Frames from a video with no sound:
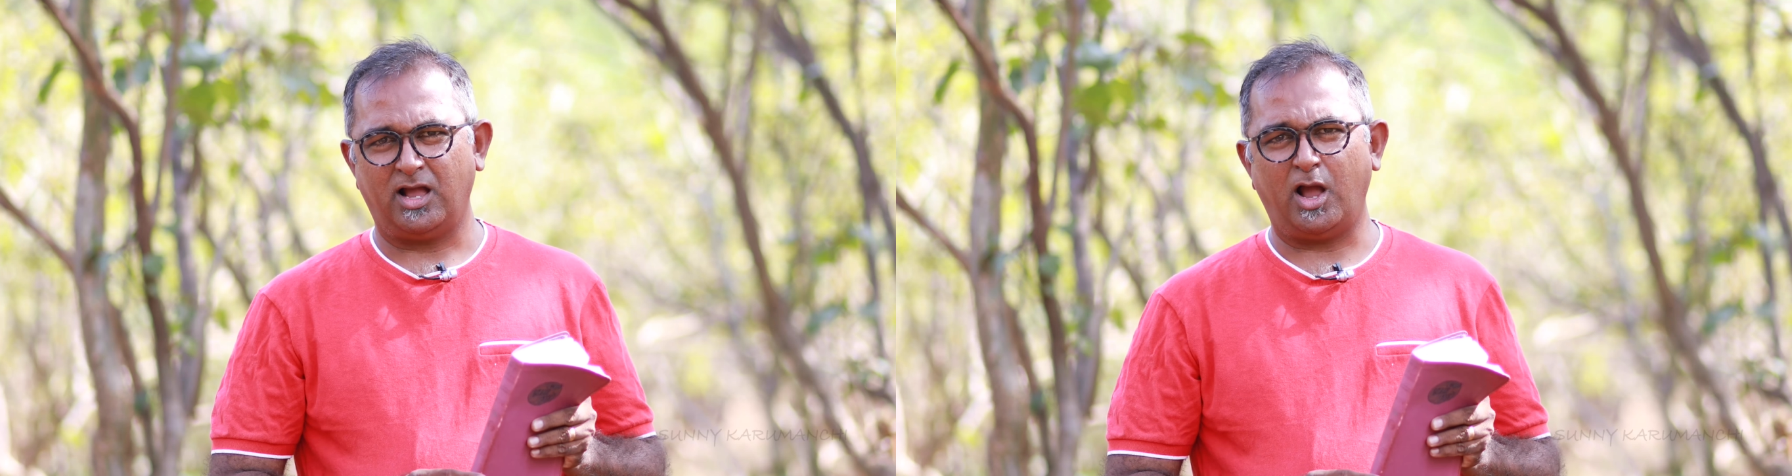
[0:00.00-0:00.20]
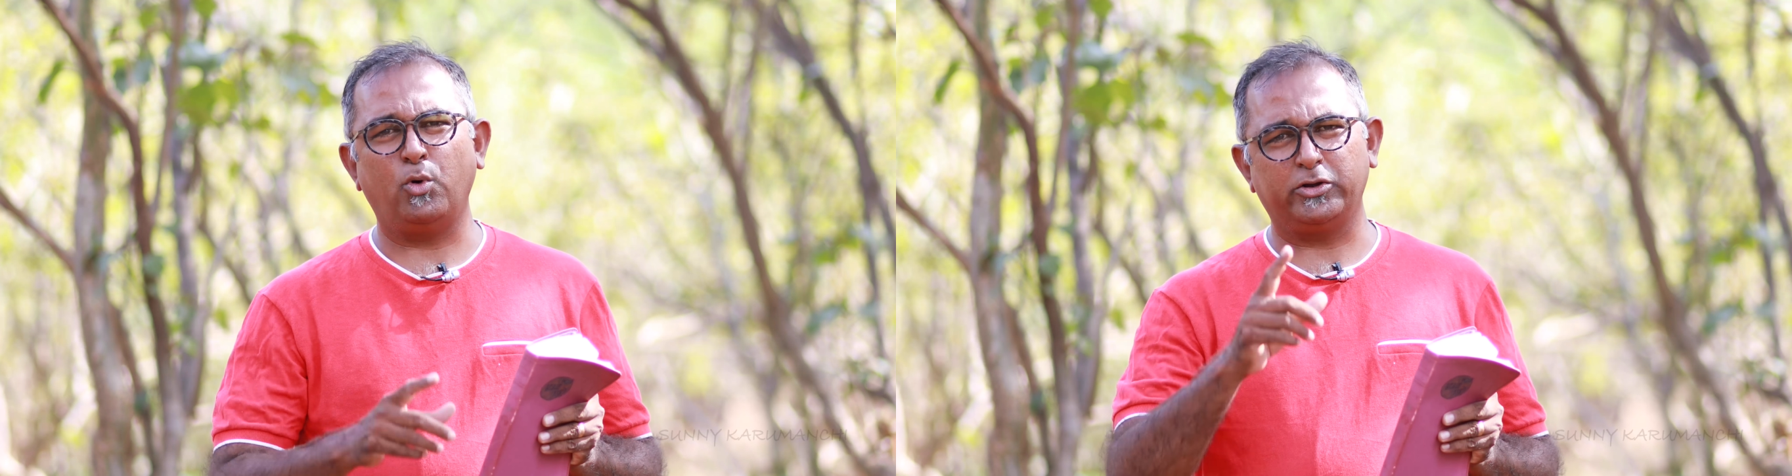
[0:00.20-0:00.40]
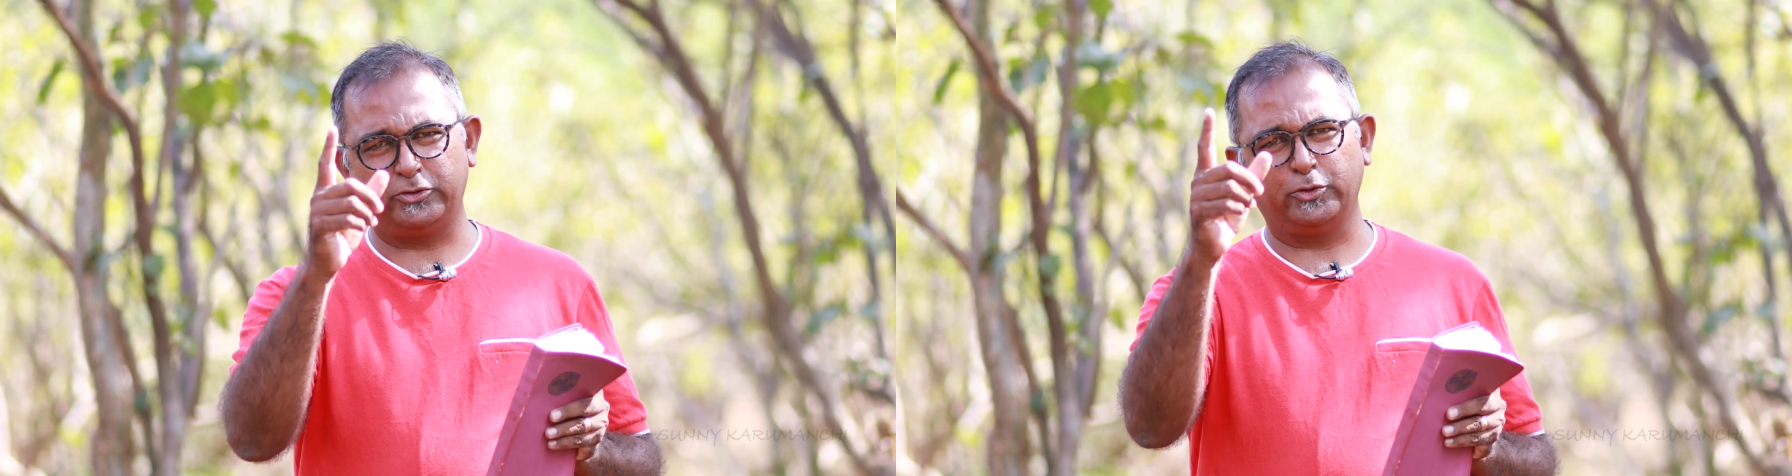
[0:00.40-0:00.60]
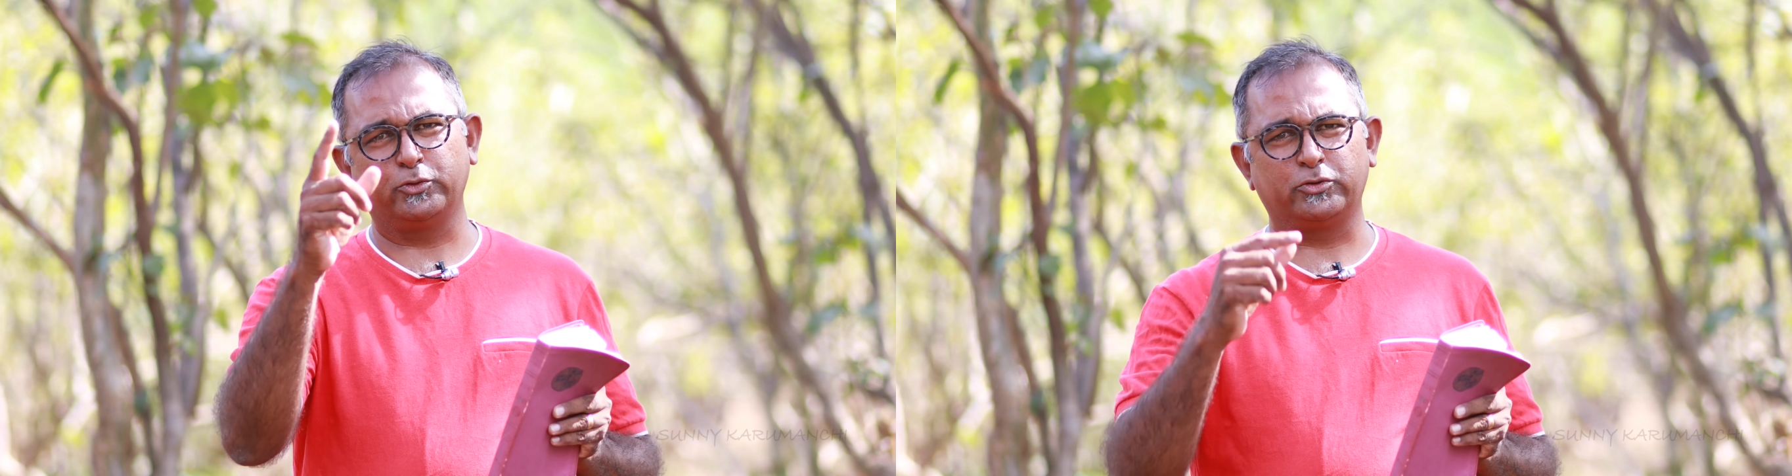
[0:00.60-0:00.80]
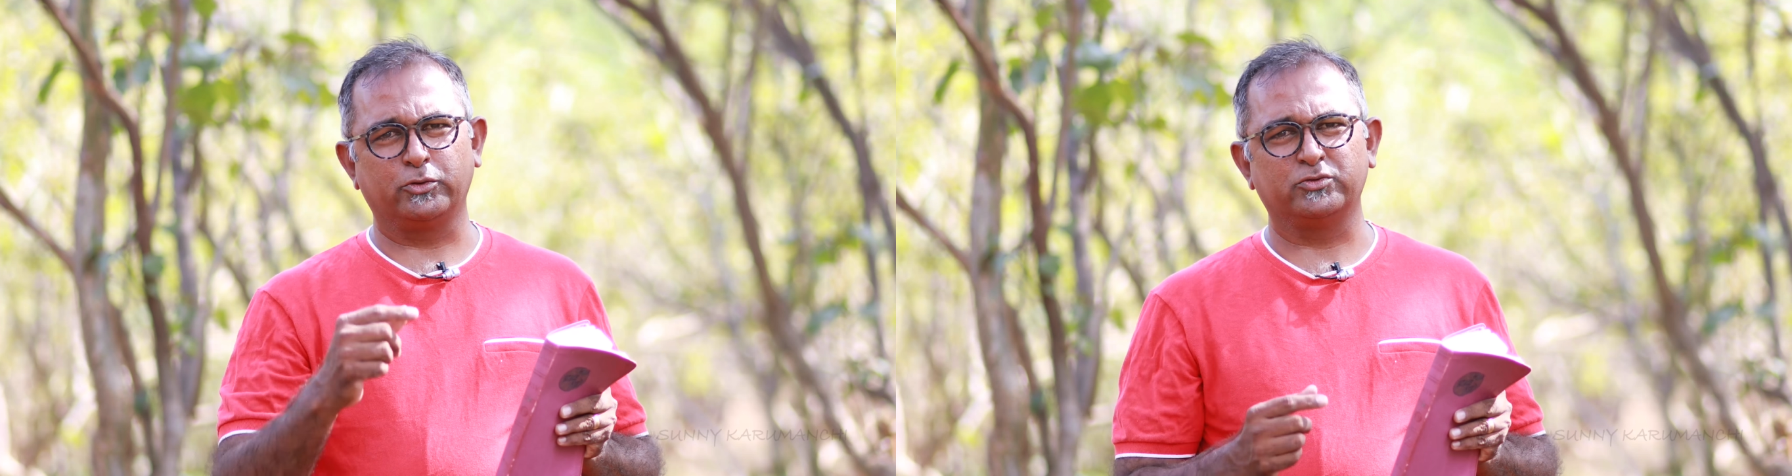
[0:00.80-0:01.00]
I want
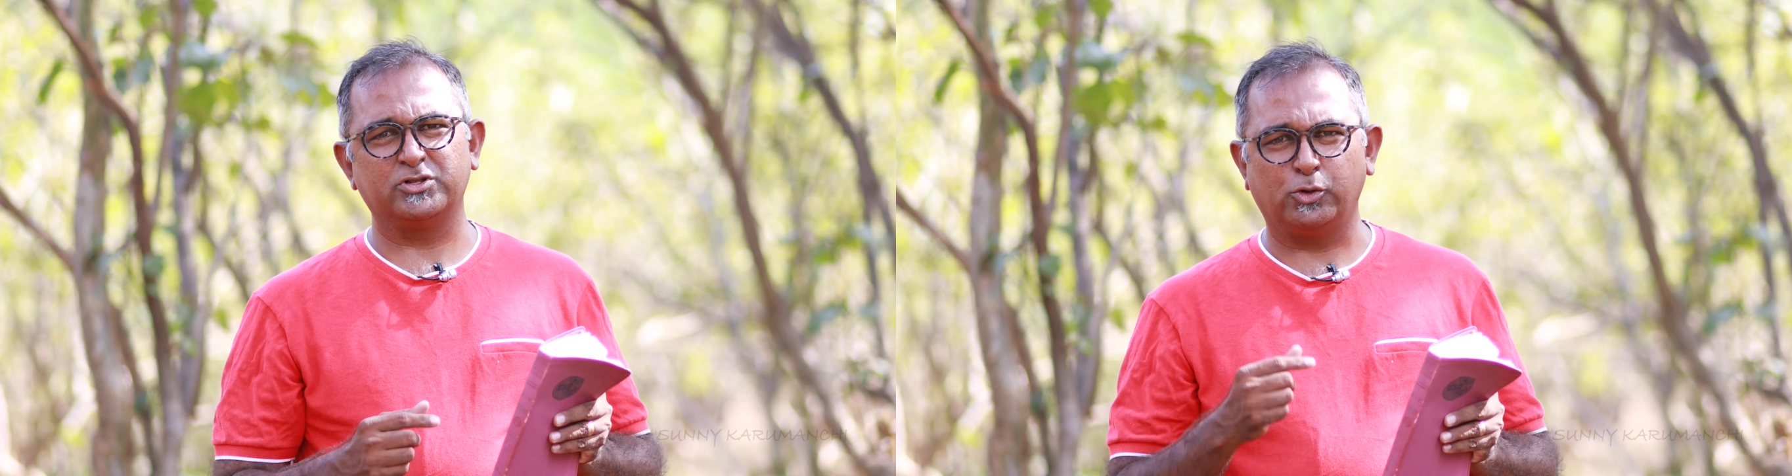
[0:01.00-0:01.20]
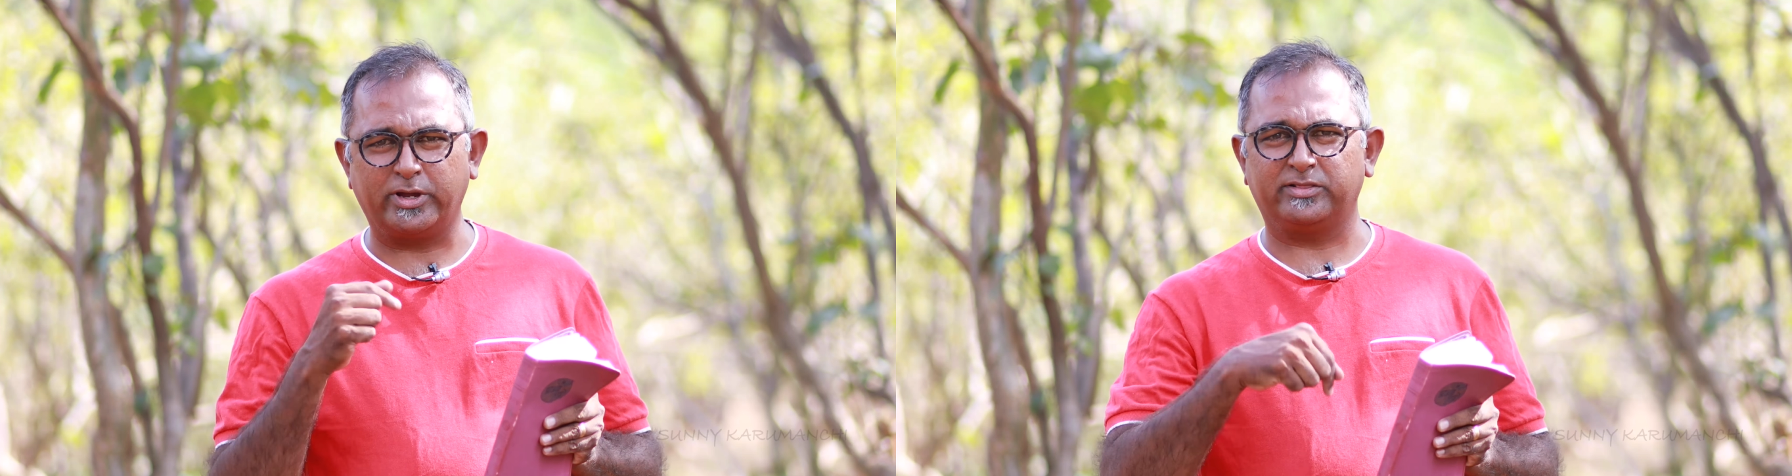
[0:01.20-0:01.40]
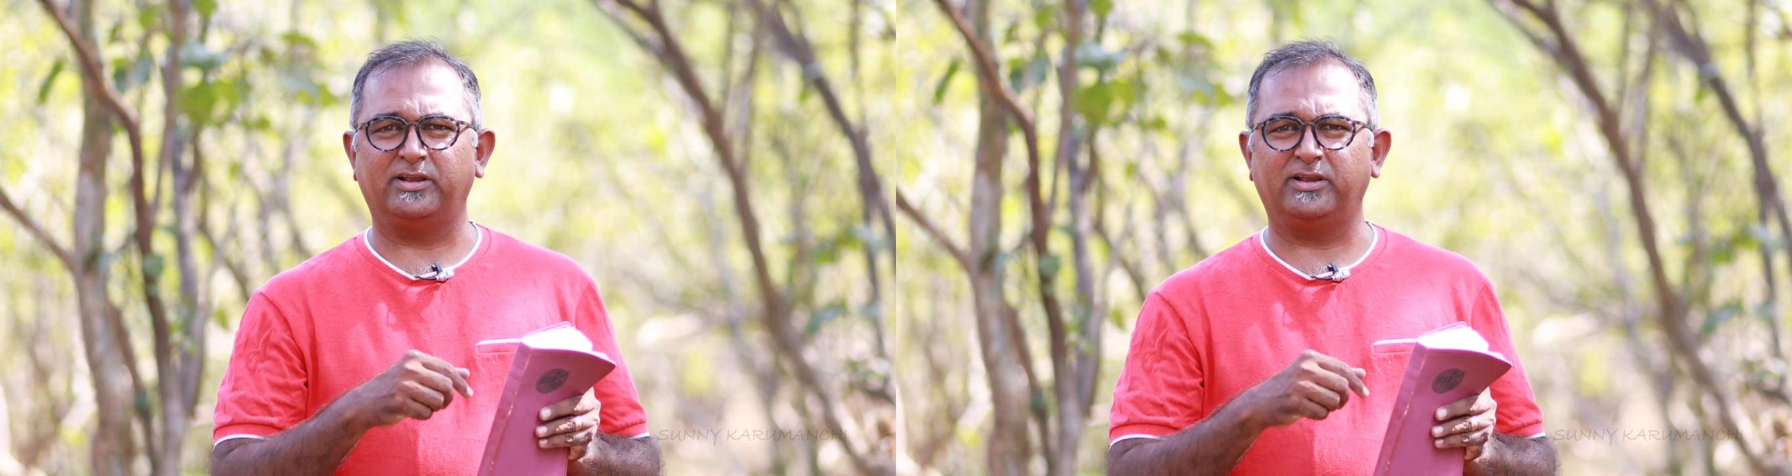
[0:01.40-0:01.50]
you to look at